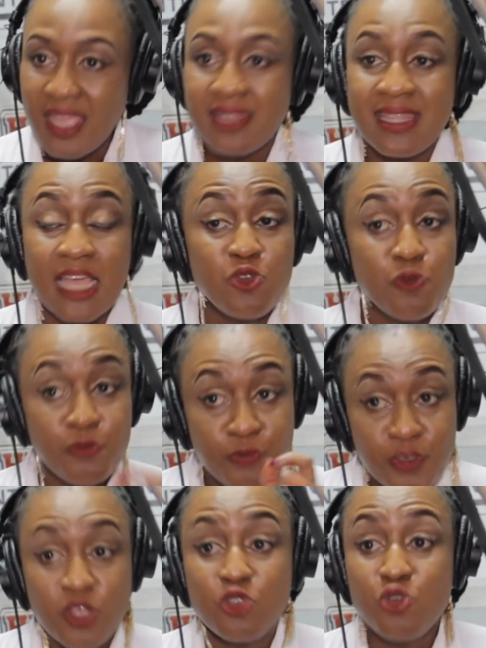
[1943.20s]
that you
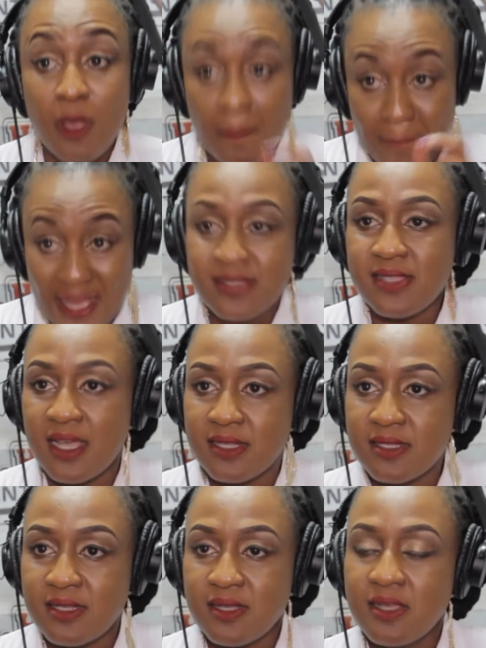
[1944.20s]
feel you are best
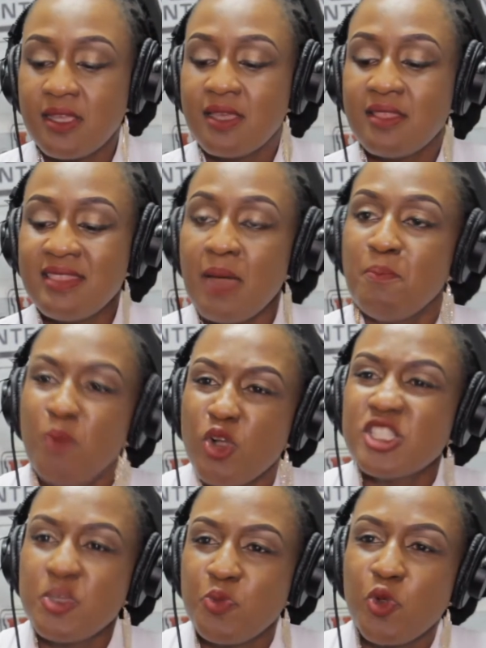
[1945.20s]
at. There are
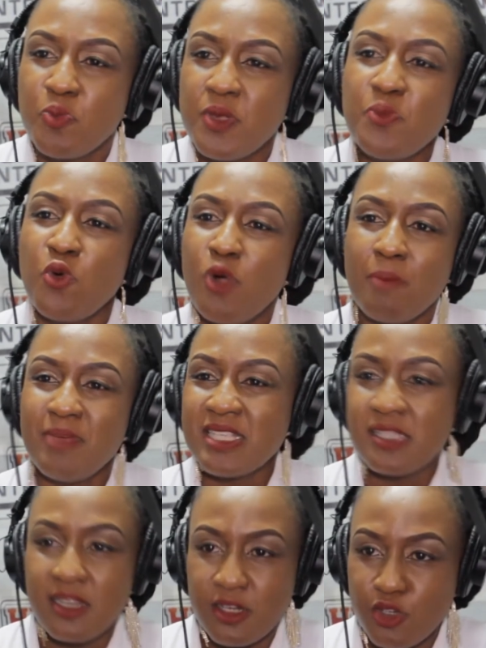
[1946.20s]
multiple people who are
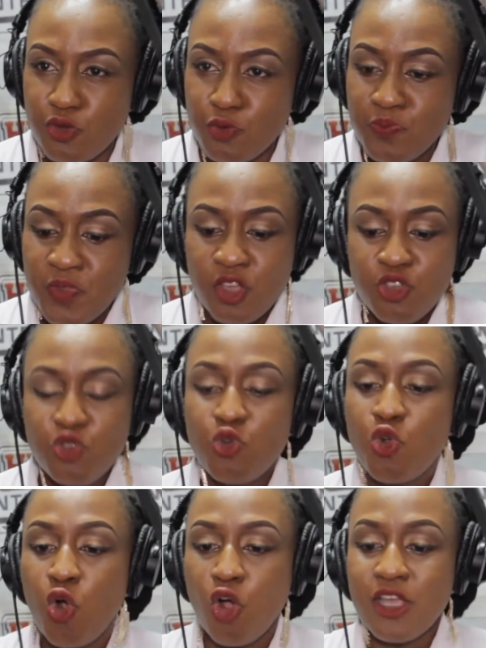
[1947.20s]
better than you.
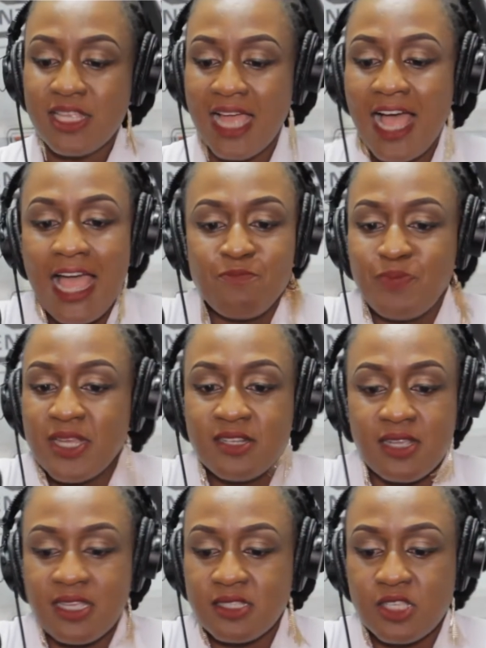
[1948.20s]
I have
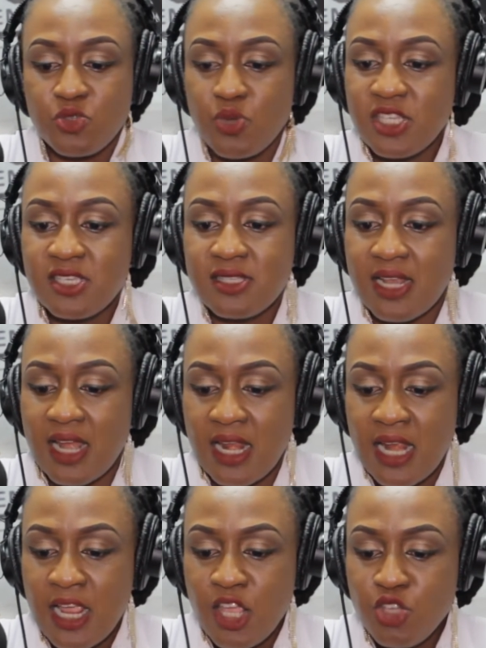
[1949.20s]
been in situations and
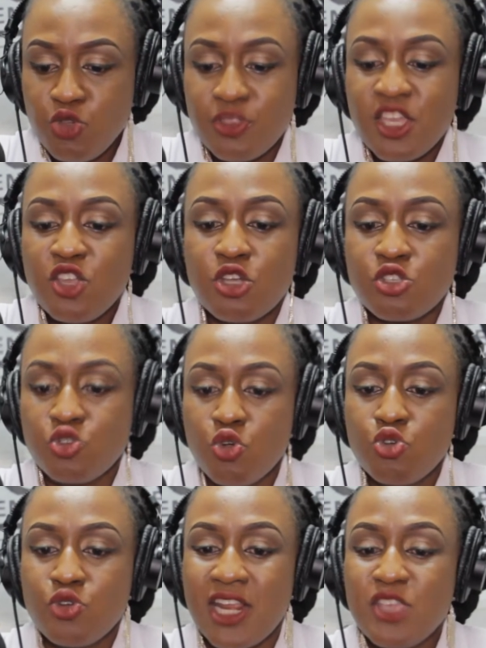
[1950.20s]
you think you're
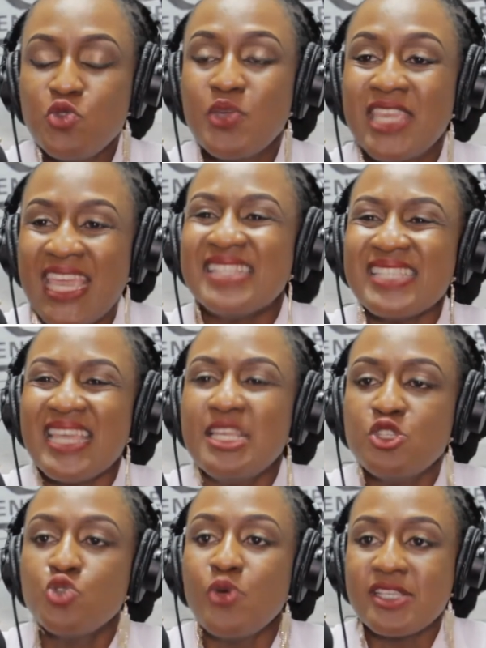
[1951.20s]
so good and you get
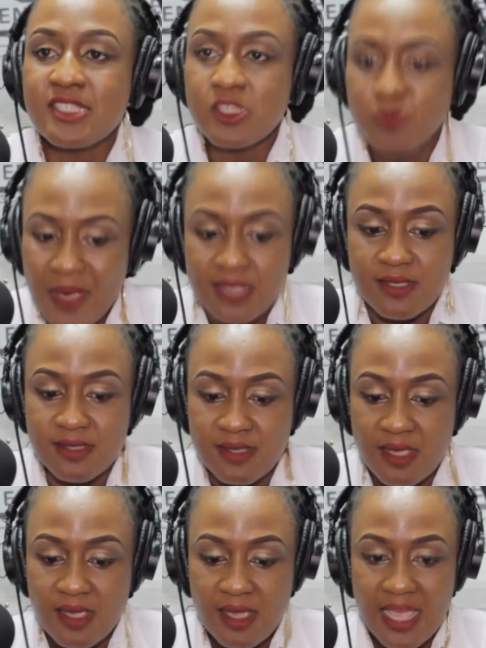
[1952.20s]
into a space
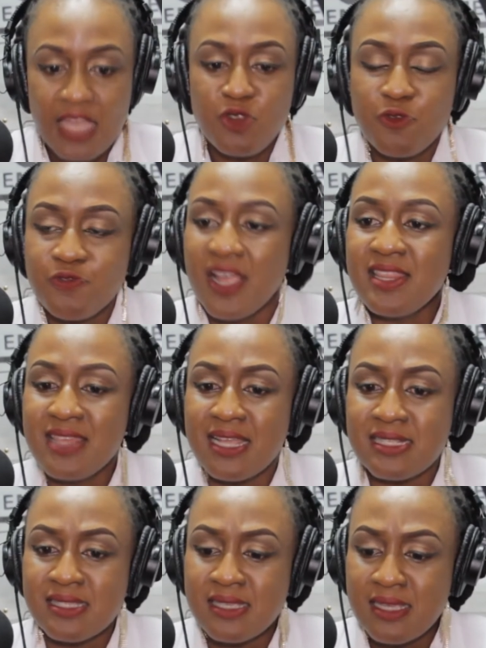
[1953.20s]
and you find
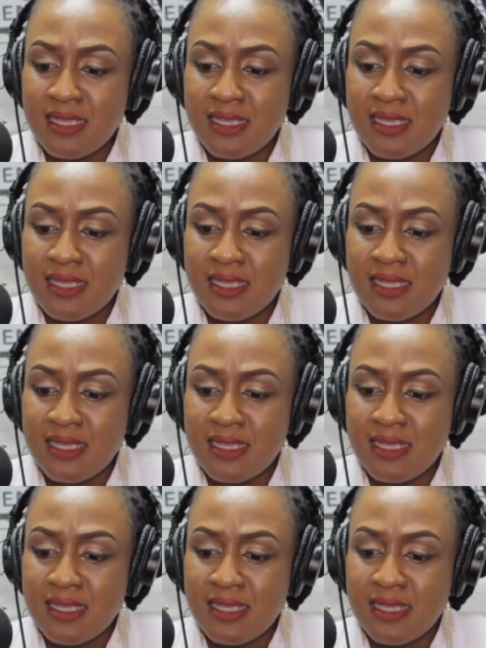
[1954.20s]
that